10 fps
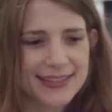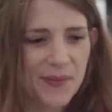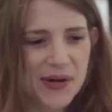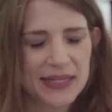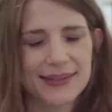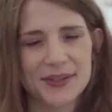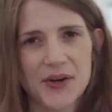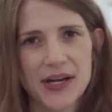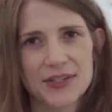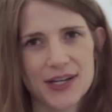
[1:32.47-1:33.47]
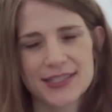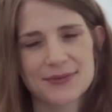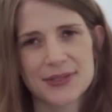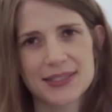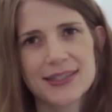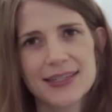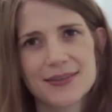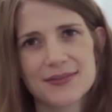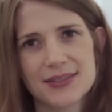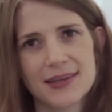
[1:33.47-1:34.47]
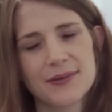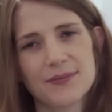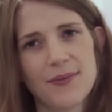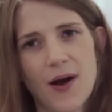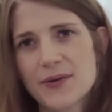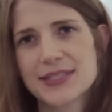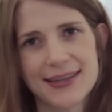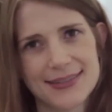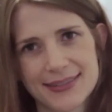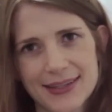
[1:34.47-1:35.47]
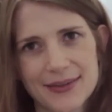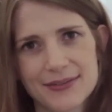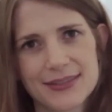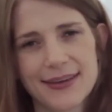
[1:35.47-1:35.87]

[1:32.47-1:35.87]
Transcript: someone needed to create dresses with sleeves that always had sleeves.